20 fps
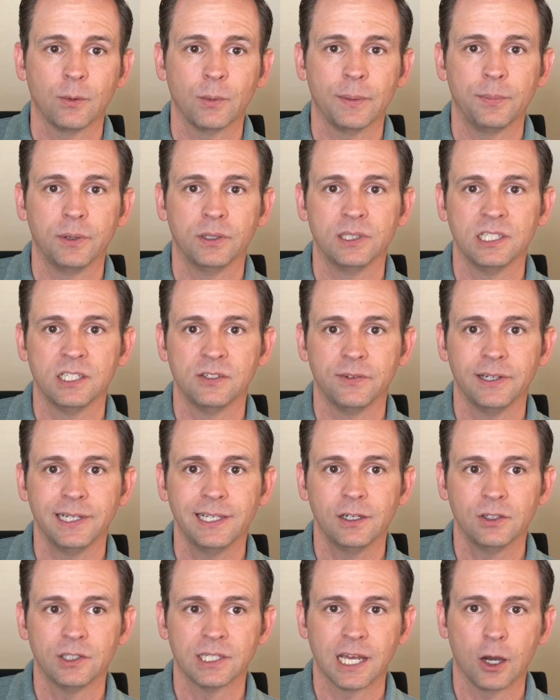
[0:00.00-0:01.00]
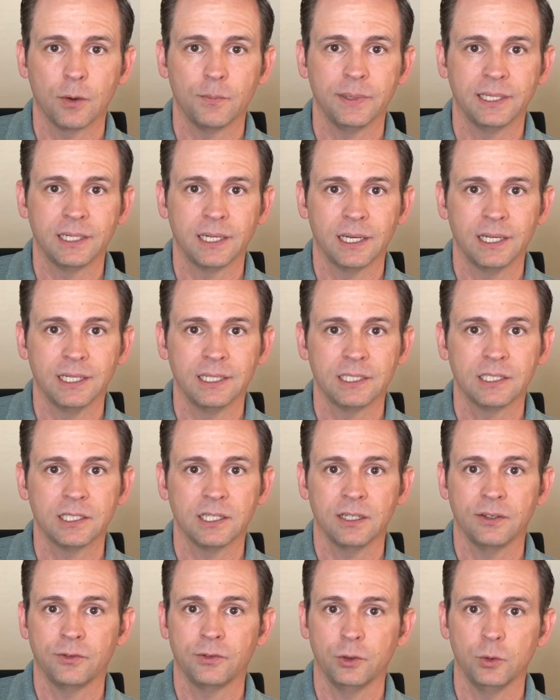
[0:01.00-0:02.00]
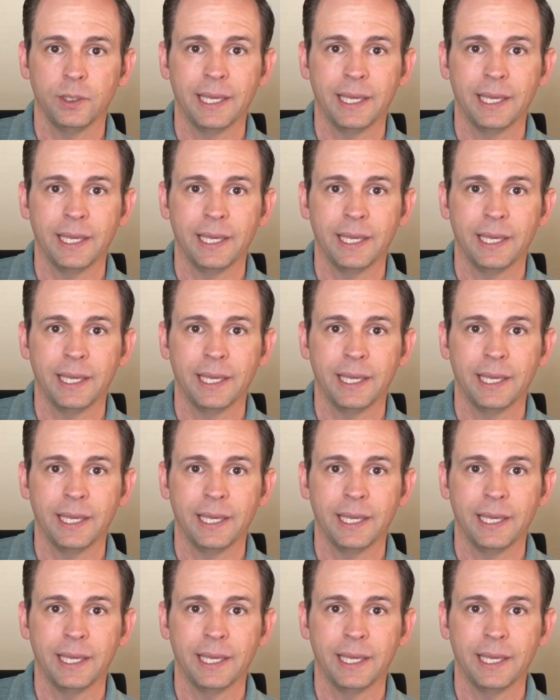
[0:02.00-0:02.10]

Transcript: we put these videos out, because if you